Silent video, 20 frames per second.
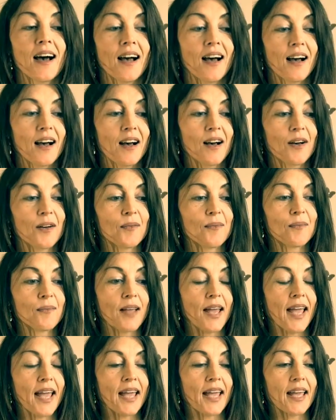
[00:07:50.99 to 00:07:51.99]

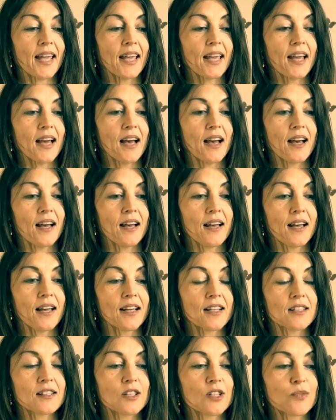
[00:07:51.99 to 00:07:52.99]
a
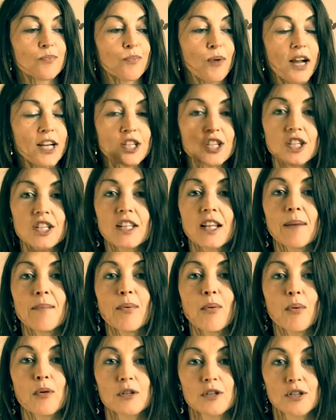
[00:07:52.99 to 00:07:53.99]
expression that
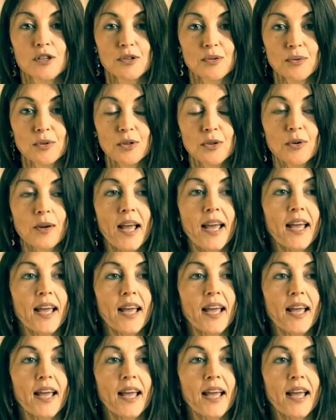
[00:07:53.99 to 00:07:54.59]
pours through,